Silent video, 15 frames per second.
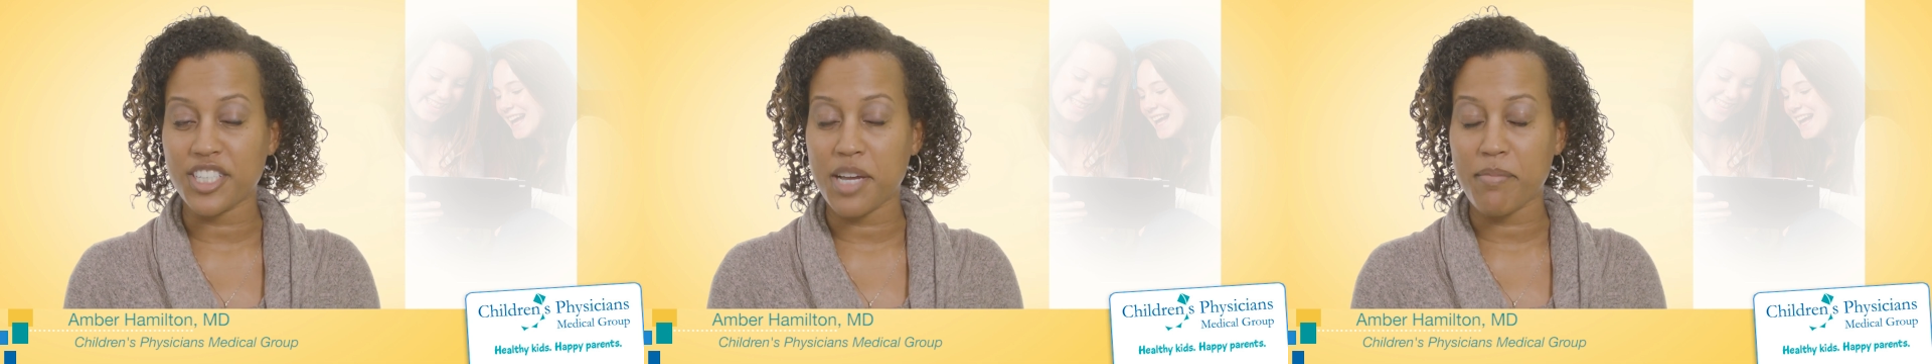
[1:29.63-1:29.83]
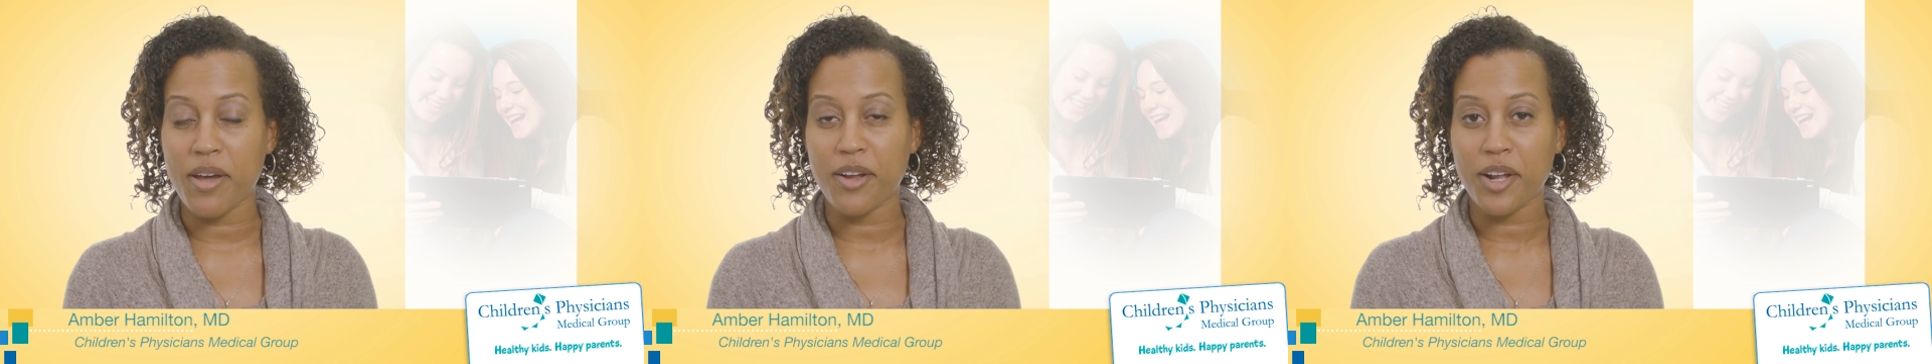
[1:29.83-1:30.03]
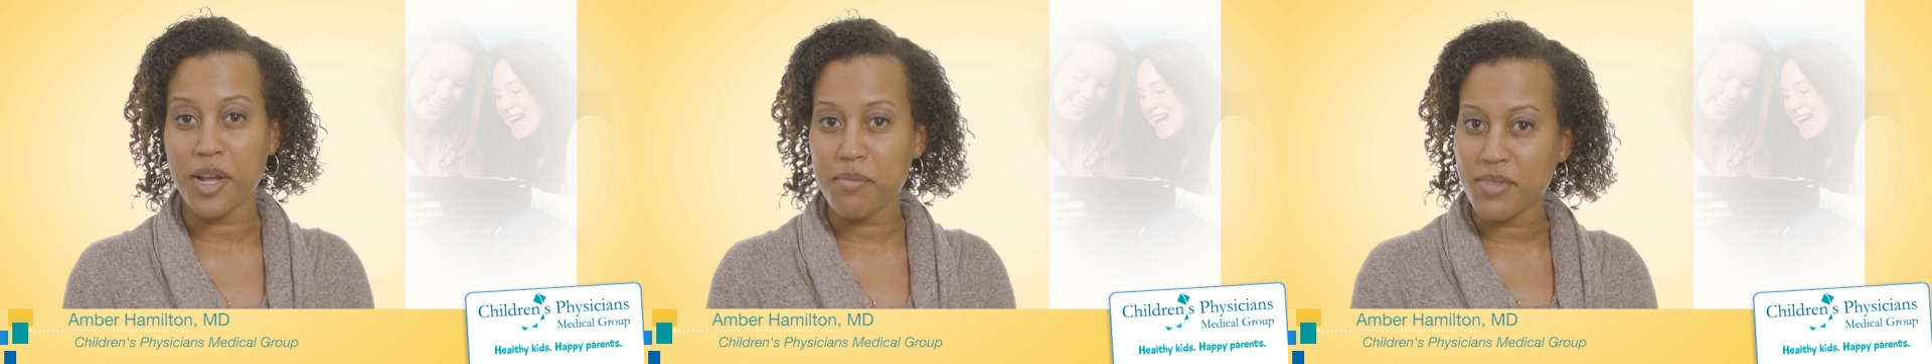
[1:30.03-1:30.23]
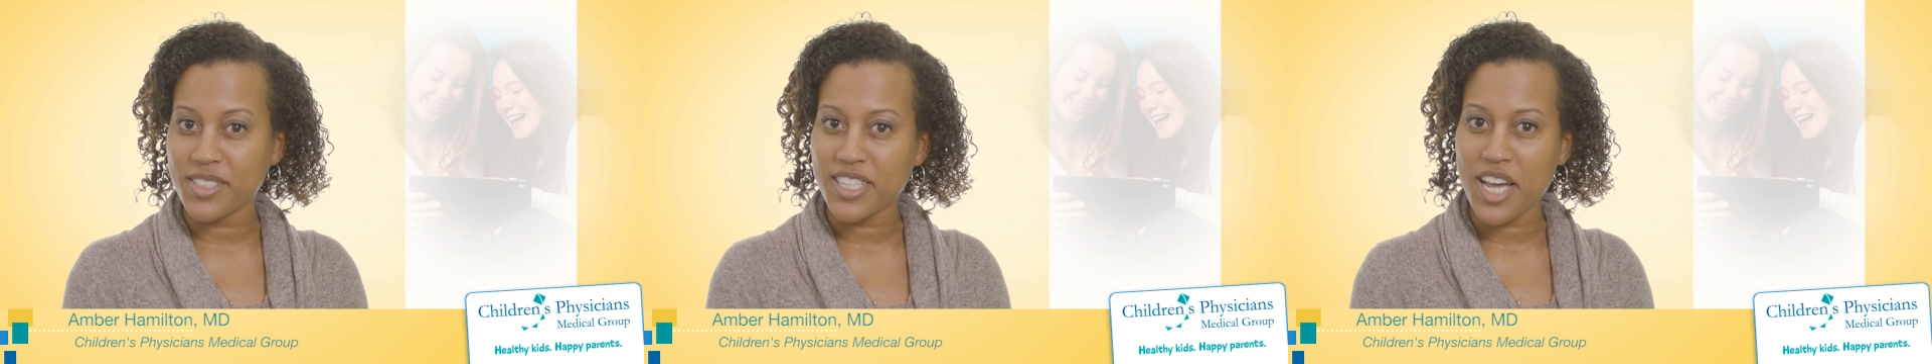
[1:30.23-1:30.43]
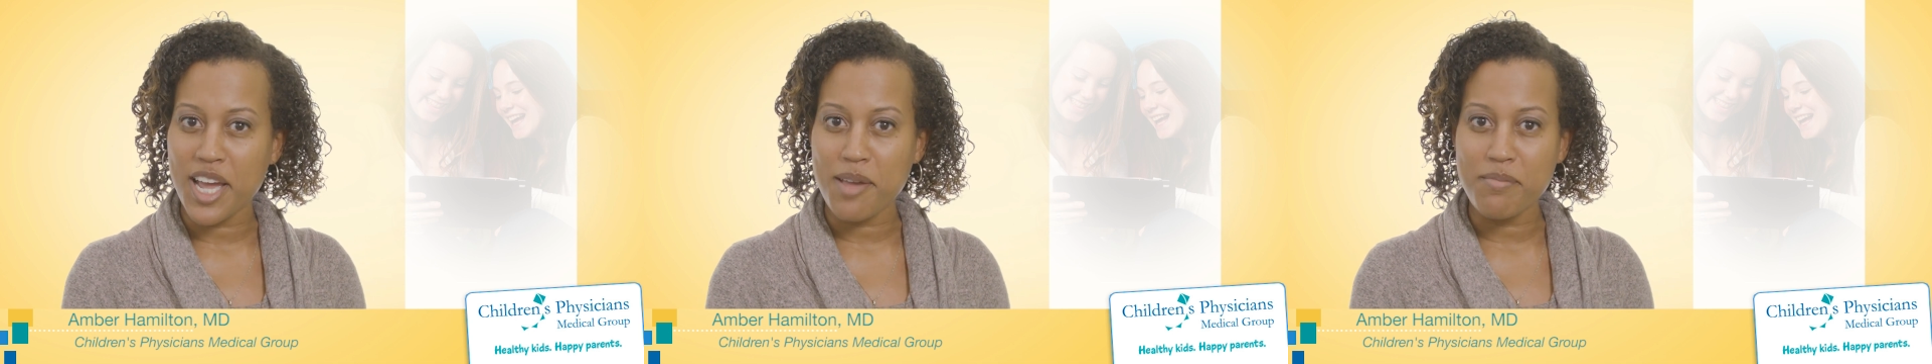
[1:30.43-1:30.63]
come out a couple
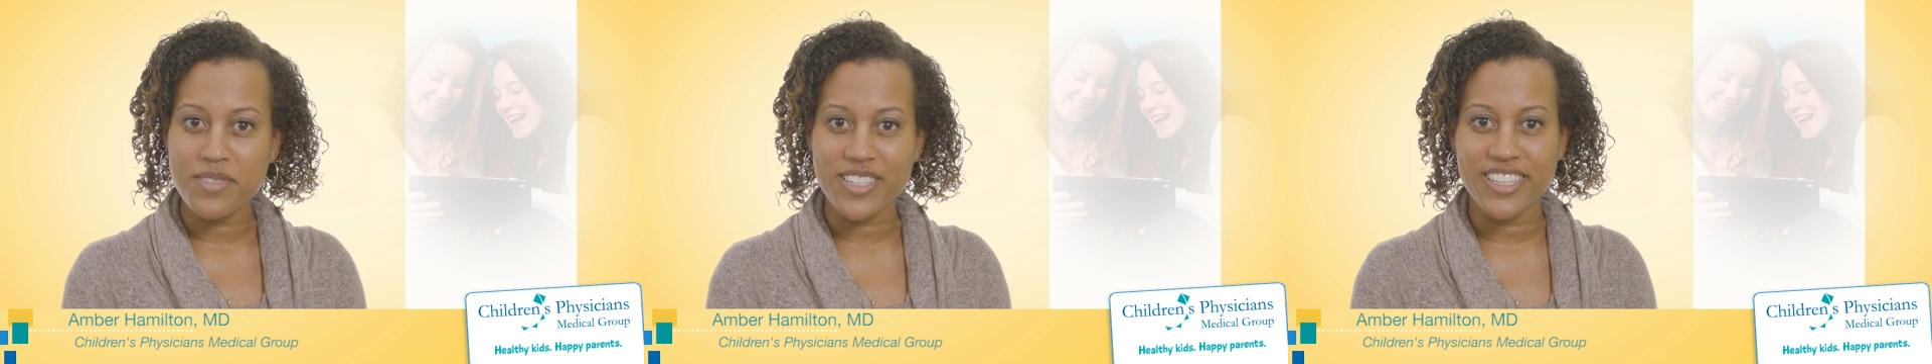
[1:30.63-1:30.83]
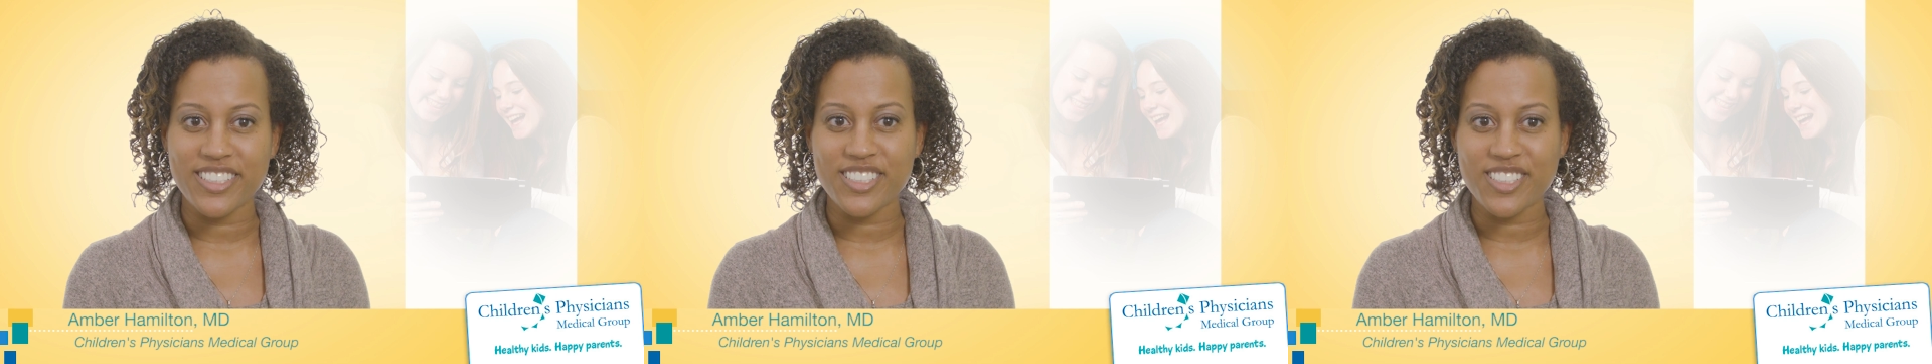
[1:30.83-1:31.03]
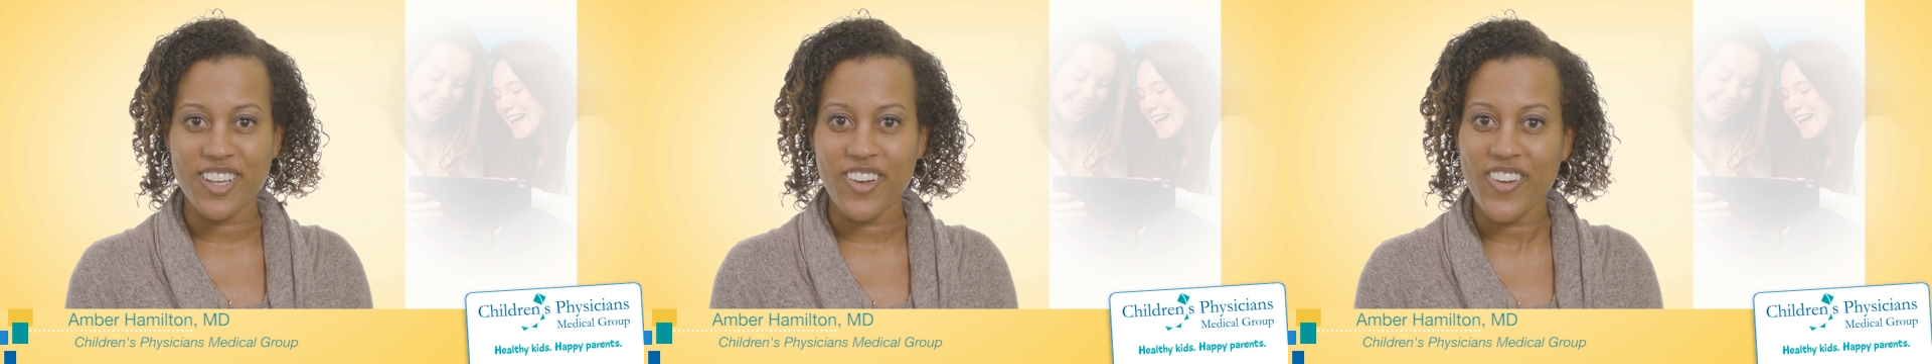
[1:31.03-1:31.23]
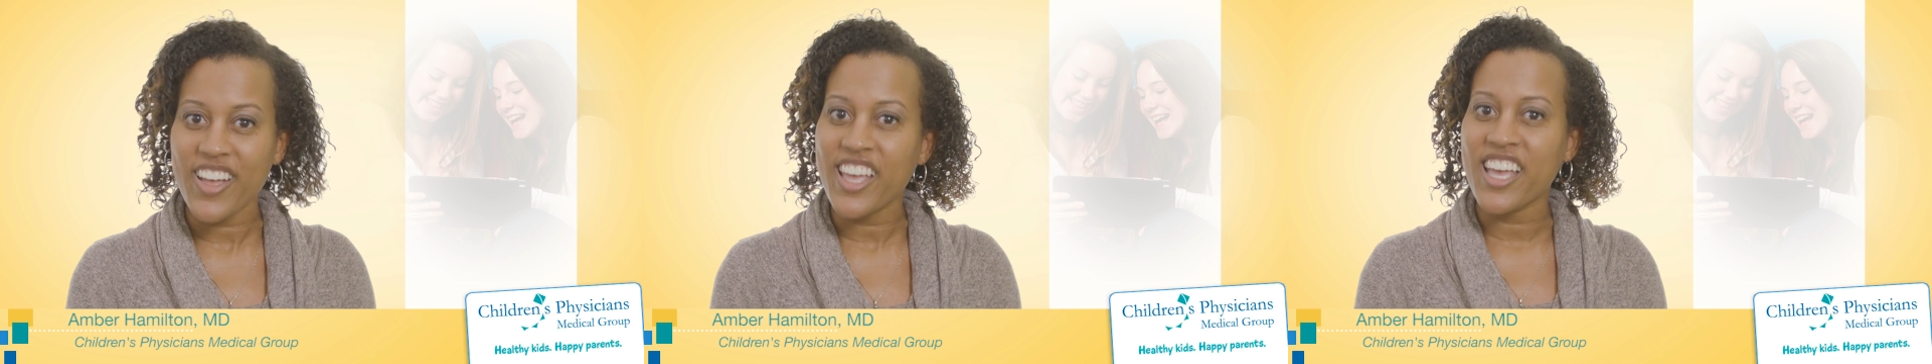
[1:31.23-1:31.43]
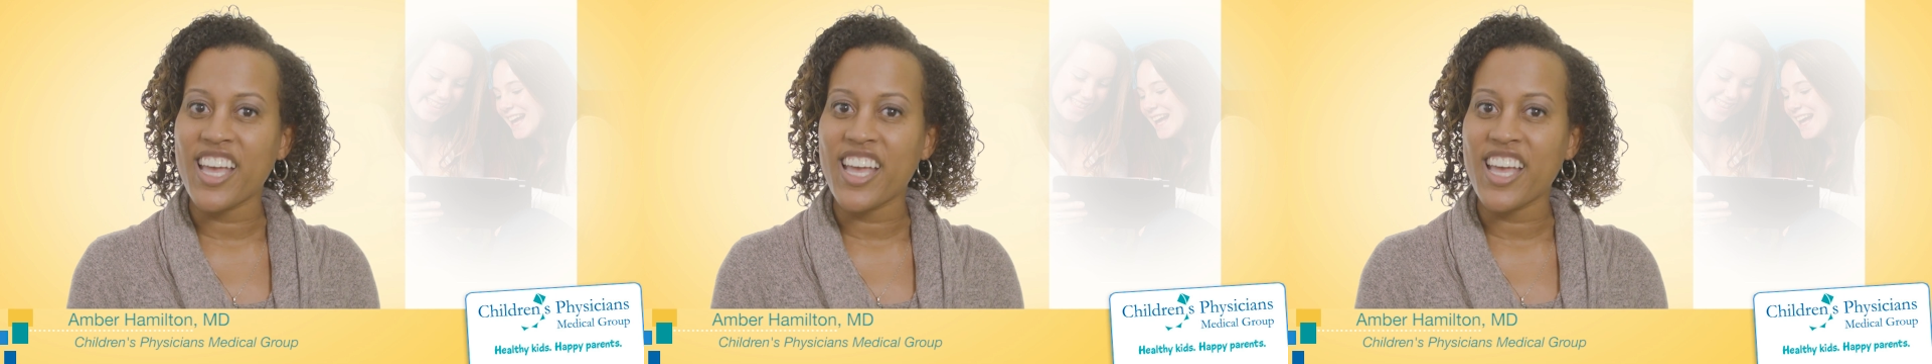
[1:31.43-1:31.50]
times, and so